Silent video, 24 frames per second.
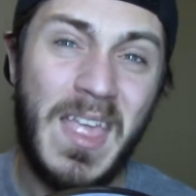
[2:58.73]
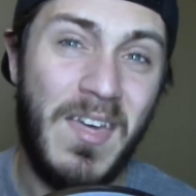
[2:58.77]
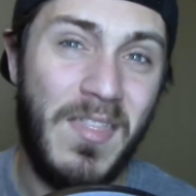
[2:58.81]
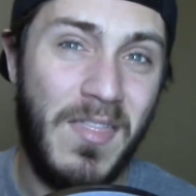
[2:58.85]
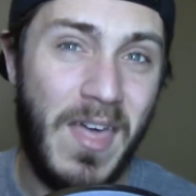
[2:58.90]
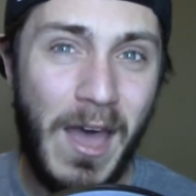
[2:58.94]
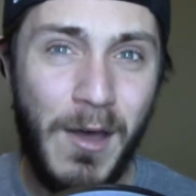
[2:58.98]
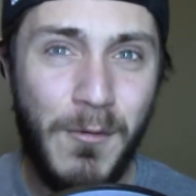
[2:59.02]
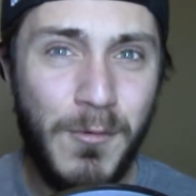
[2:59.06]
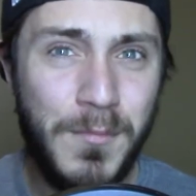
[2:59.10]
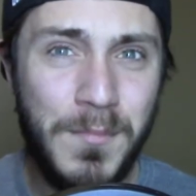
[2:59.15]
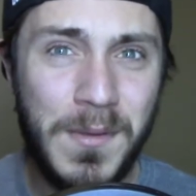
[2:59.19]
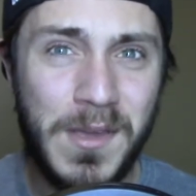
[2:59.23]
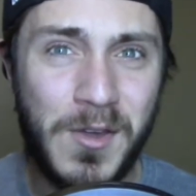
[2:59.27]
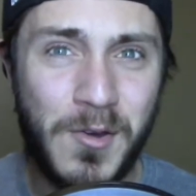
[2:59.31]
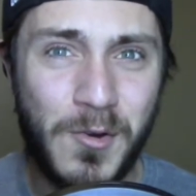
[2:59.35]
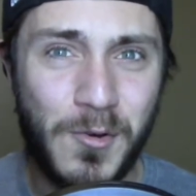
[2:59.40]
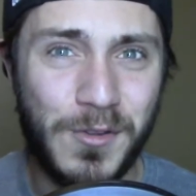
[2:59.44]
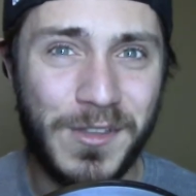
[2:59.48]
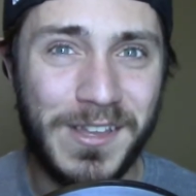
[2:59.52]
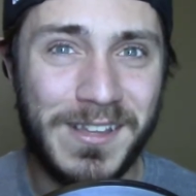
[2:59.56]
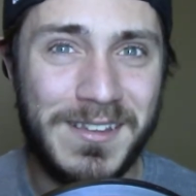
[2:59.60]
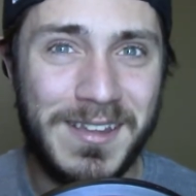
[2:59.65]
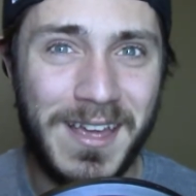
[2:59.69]
that would be
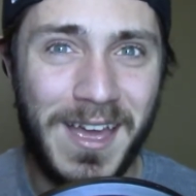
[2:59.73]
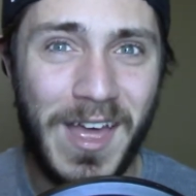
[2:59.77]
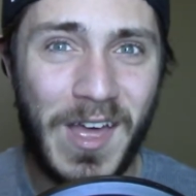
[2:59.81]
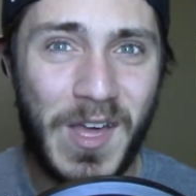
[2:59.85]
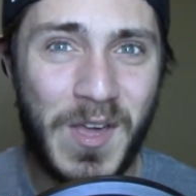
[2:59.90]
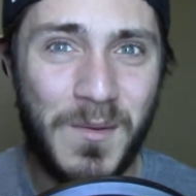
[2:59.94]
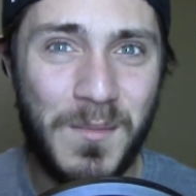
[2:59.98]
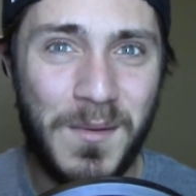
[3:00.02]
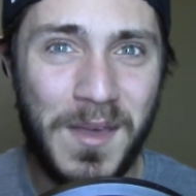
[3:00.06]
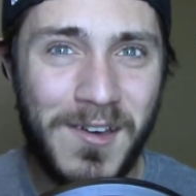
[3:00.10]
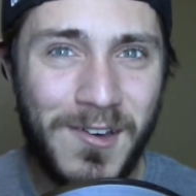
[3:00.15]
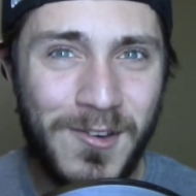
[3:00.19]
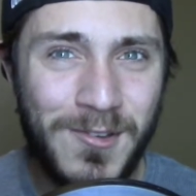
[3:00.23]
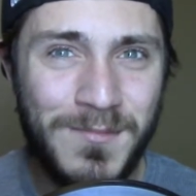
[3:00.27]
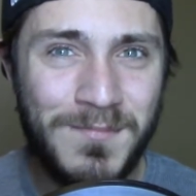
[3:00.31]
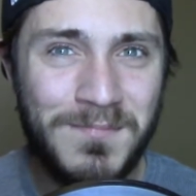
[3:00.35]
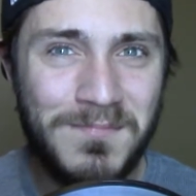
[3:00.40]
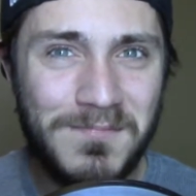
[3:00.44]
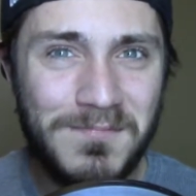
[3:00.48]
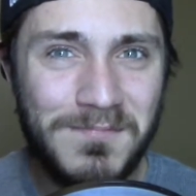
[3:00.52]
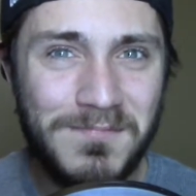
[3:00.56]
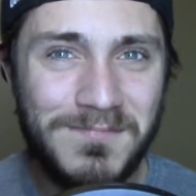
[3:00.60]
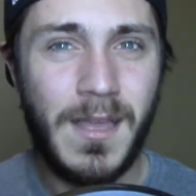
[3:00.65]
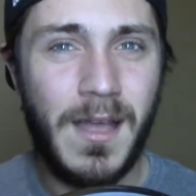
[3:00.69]
cool to talk about.
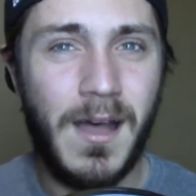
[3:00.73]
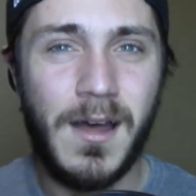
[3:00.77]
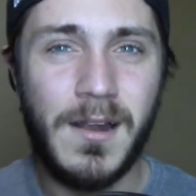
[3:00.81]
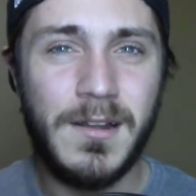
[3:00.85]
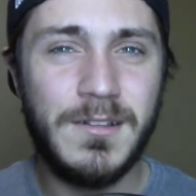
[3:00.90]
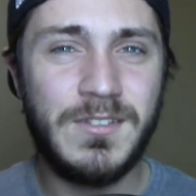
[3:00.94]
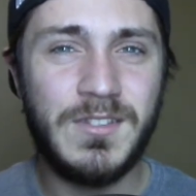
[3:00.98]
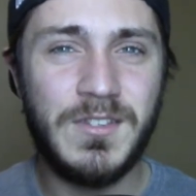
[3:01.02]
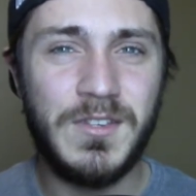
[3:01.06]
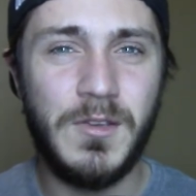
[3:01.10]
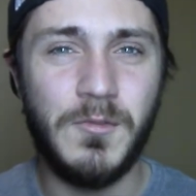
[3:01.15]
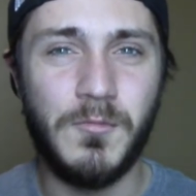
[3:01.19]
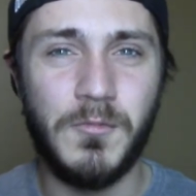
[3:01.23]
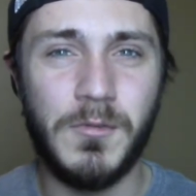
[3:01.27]
Honestly, you